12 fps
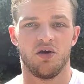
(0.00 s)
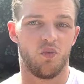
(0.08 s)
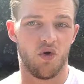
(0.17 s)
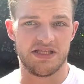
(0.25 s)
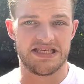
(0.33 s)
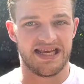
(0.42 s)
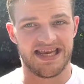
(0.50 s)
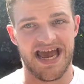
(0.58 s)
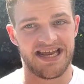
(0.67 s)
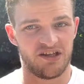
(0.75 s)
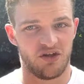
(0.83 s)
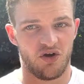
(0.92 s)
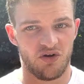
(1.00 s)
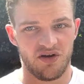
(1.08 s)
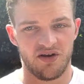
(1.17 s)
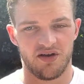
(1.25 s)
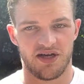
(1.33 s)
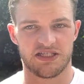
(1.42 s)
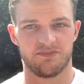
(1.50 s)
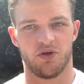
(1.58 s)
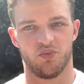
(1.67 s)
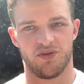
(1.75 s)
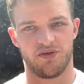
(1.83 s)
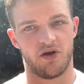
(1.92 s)
Words like analog are spelt
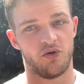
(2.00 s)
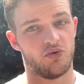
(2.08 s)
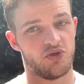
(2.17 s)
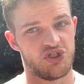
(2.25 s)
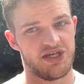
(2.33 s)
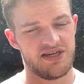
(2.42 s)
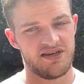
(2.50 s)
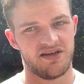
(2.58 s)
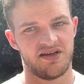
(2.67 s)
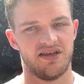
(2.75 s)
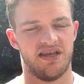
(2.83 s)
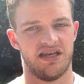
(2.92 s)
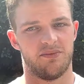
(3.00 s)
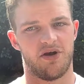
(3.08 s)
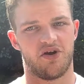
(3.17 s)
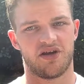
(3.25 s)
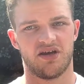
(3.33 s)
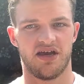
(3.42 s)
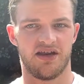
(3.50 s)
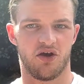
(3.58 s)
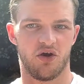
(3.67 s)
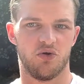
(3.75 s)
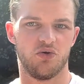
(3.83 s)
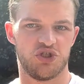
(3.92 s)
with OG in America and
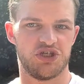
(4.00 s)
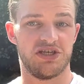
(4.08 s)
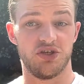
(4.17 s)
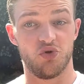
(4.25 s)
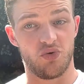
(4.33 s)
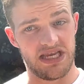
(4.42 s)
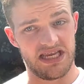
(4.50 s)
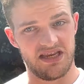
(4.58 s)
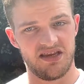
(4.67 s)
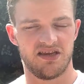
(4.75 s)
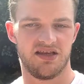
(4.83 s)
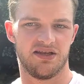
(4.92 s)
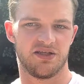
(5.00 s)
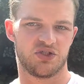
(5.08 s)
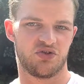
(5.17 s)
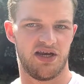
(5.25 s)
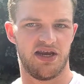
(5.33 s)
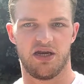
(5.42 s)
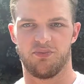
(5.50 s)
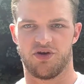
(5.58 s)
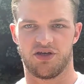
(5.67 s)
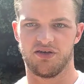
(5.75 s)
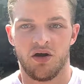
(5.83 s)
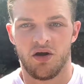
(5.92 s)
OGUE in Australia and Britain.